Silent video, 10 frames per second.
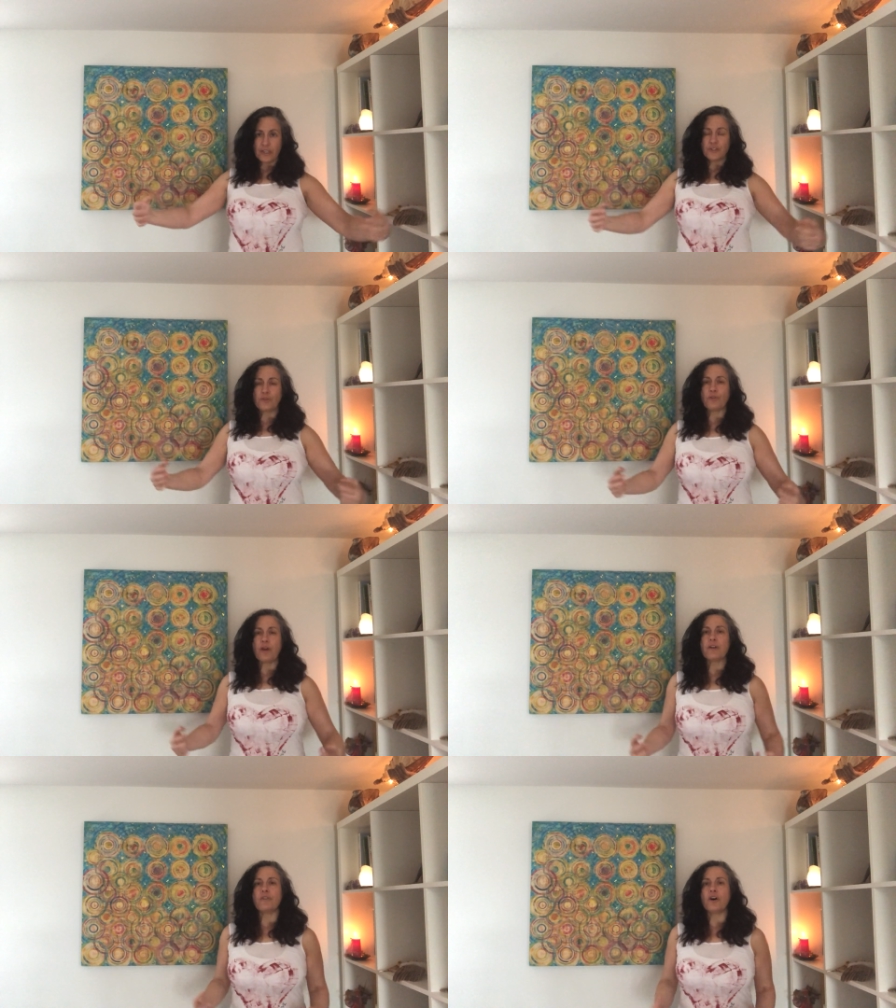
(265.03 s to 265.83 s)
So you
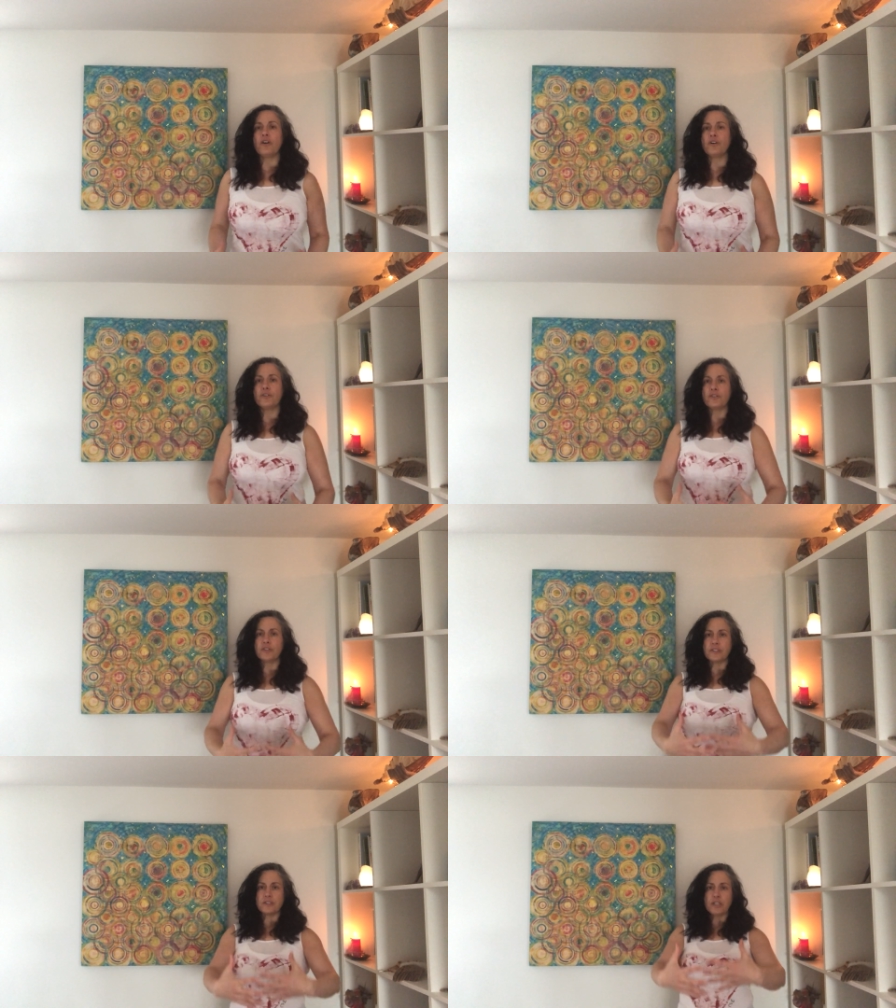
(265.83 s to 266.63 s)
have all
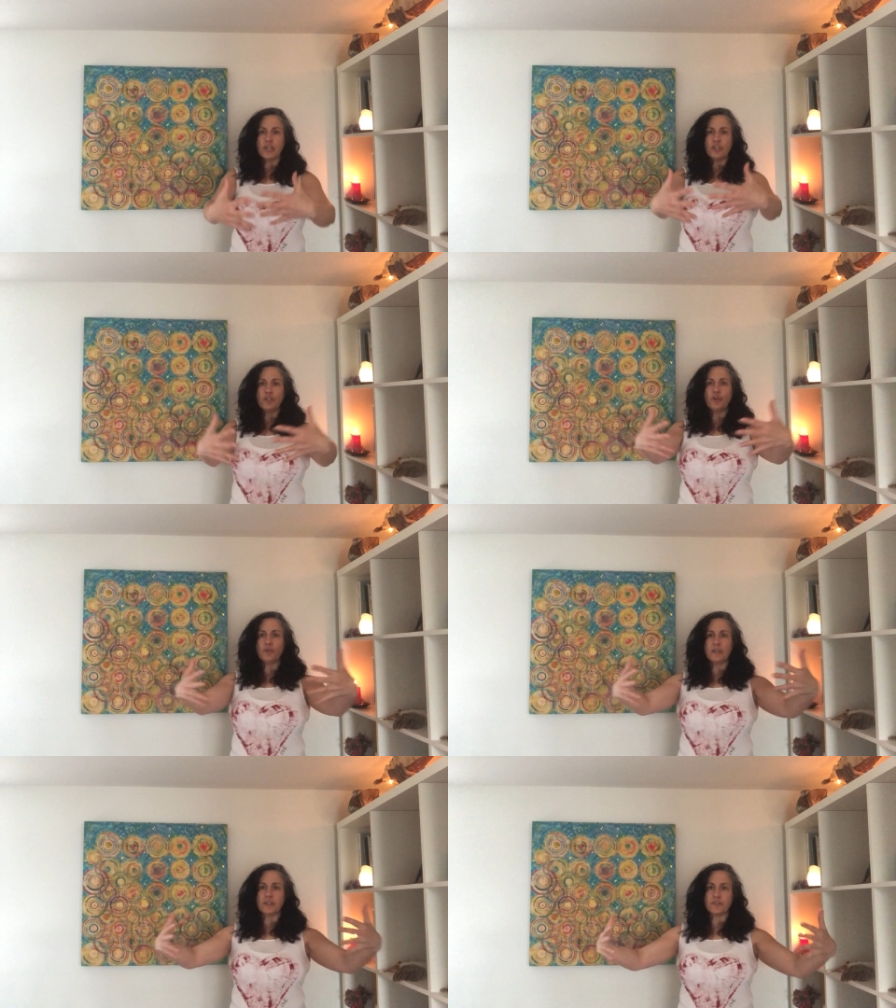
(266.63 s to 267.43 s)
these
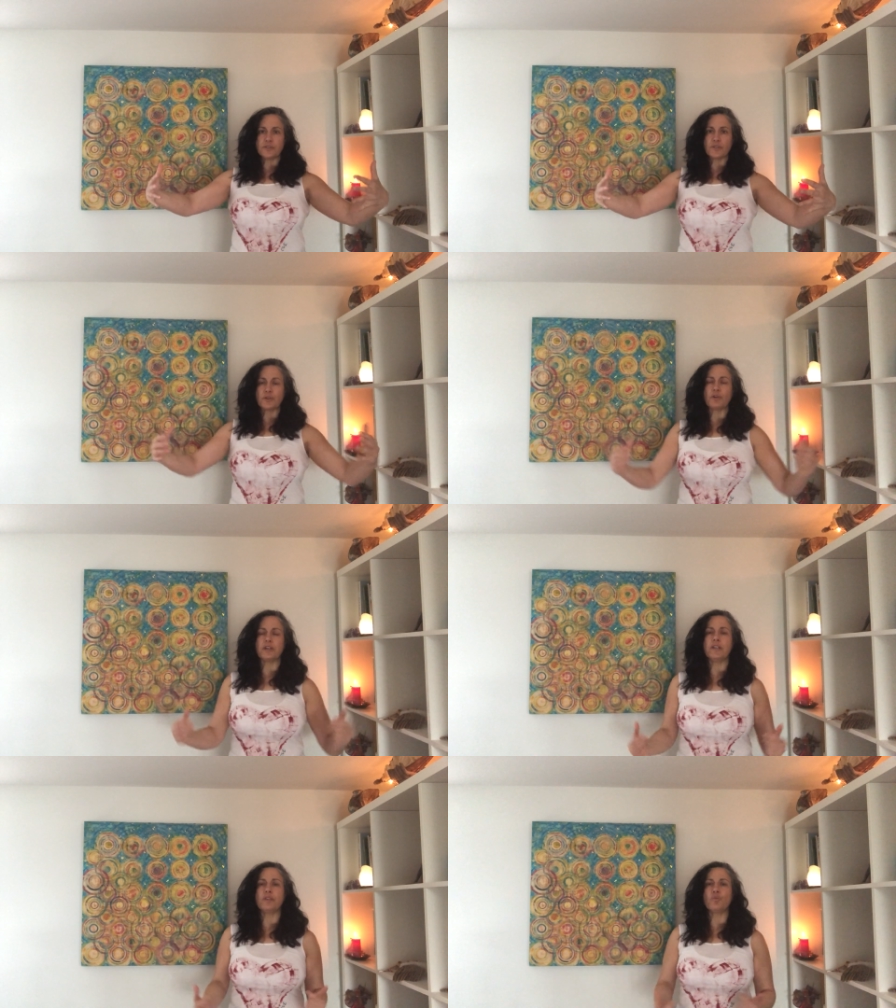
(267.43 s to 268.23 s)
yogis who are
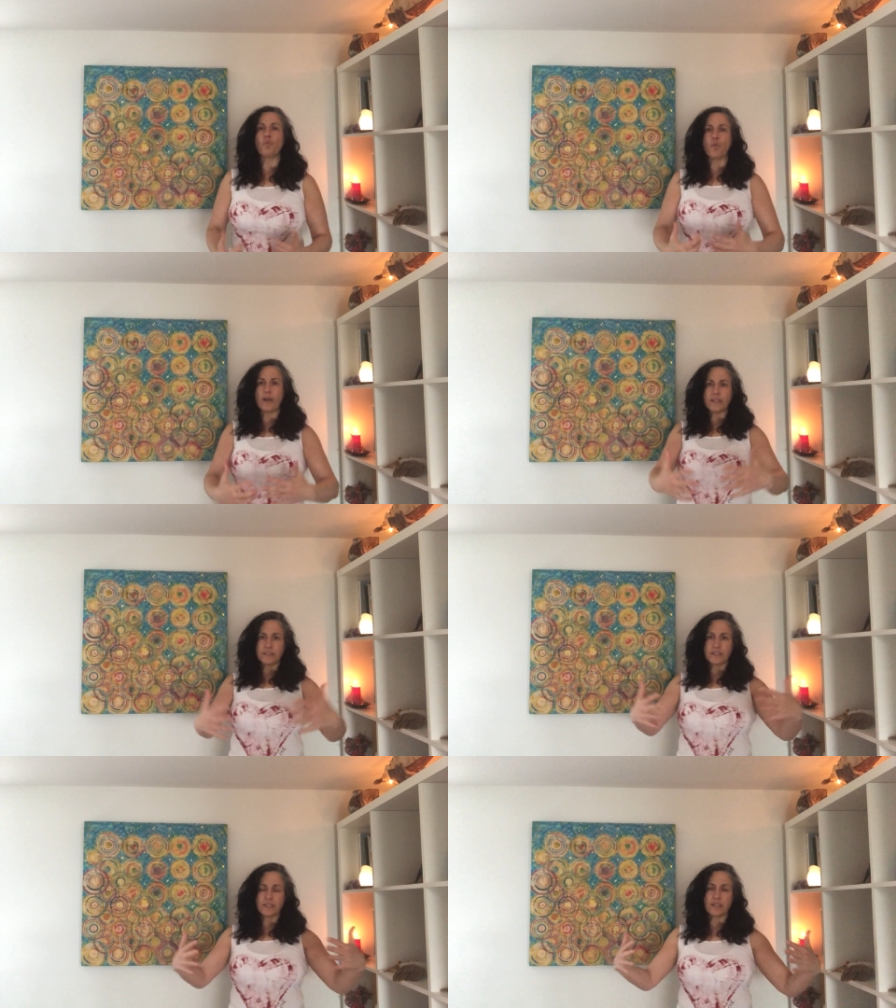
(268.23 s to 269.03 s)
in white,